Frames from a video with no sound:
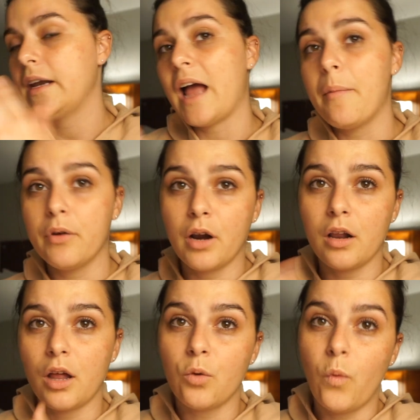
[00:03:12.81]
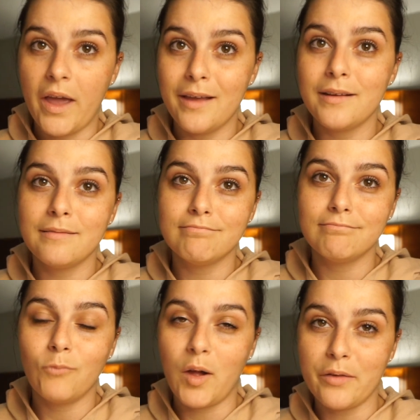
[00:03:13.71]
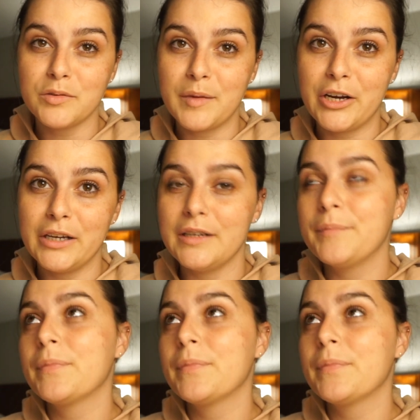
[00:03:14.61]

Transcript: I put on a lot of weight while I was married.